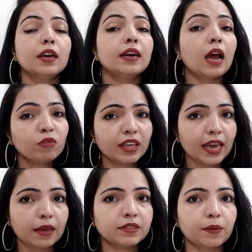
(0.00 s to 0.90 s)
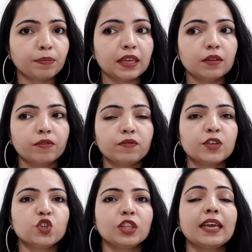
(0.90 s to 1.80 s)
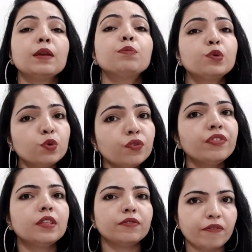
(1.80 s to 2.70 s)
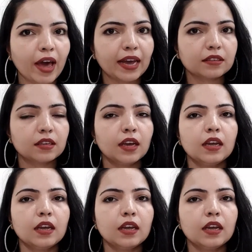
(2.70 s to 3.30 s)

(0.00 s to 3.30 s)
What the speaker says: Now they have something with which they can prove the facts.